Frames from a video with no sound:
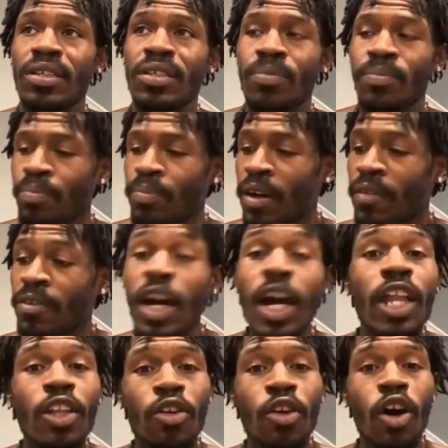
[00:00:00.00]
of color
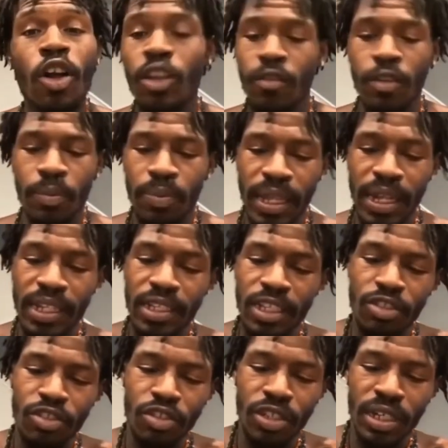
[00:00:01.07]
all over the planet. These are your
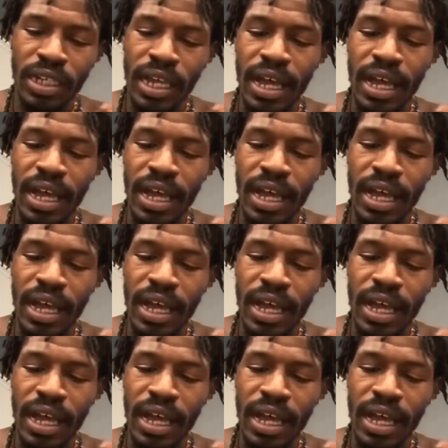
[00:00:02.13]
gods.